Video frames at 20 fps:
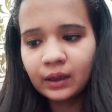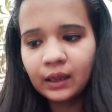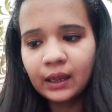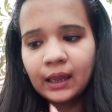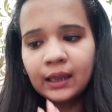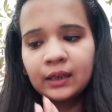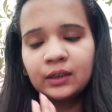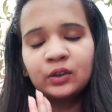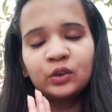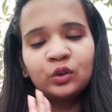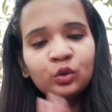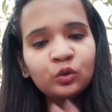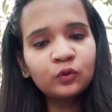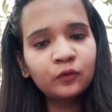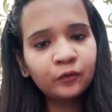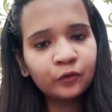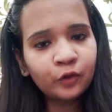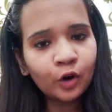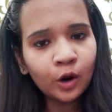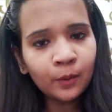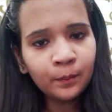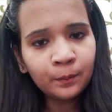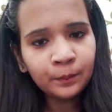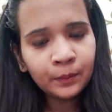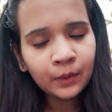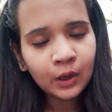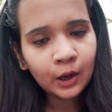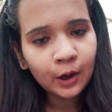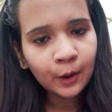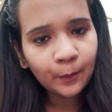and 2 from
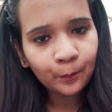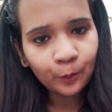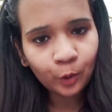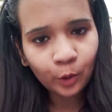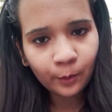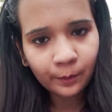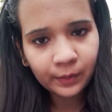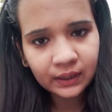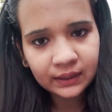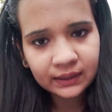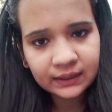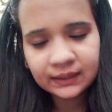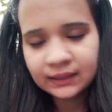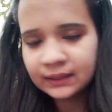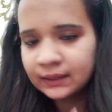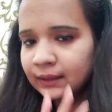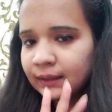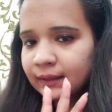movements.